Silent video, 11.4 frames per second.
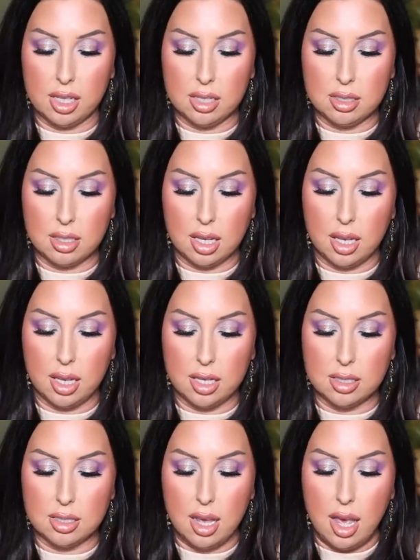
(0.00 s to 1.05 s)
This
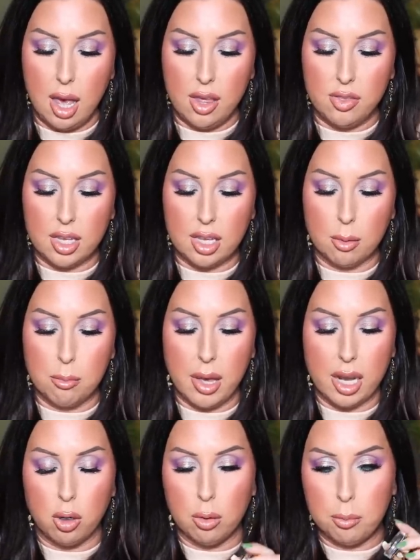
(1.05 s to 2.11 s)
is the
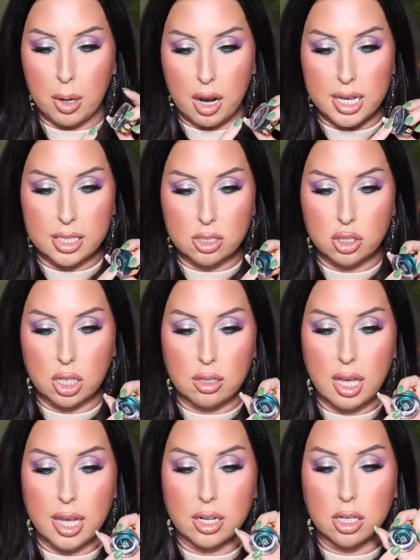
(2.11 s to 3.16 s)
Metal Bond gel
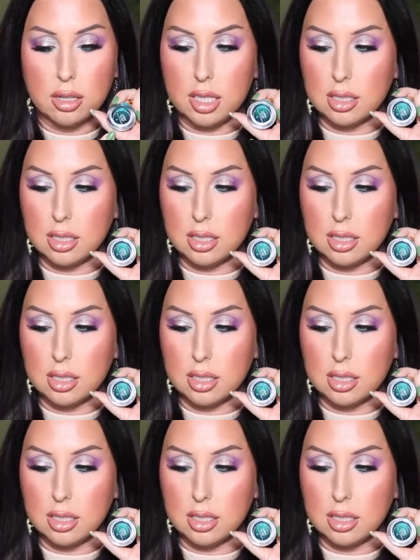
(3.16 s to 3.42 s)
liner.